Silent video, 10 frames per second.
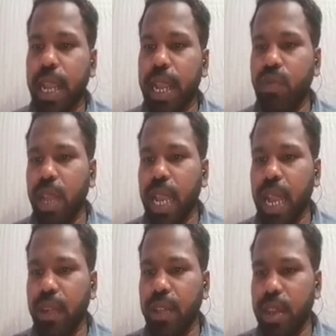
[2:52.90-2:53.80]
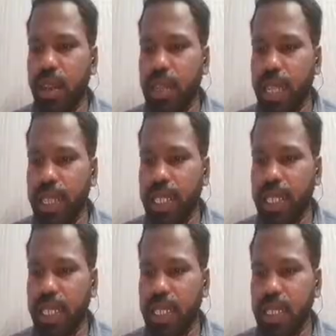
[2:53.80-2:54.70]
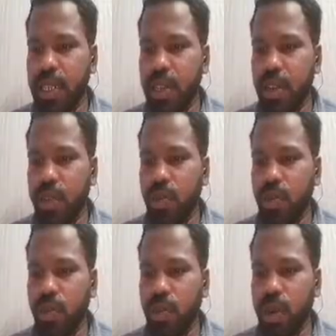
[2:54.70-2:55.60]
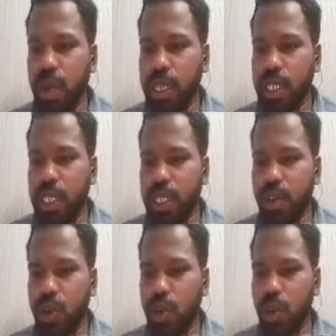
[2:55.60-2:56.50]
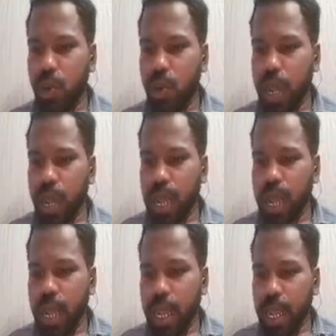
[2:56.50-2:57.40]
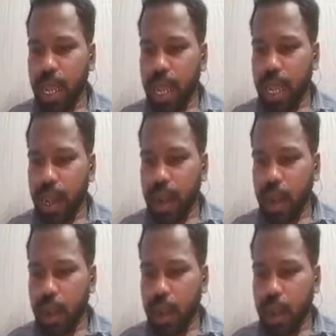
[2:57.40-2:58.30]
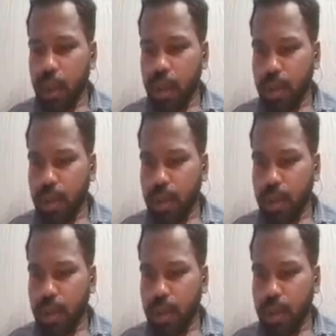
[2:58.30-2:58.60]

And we have the classes 0, uh,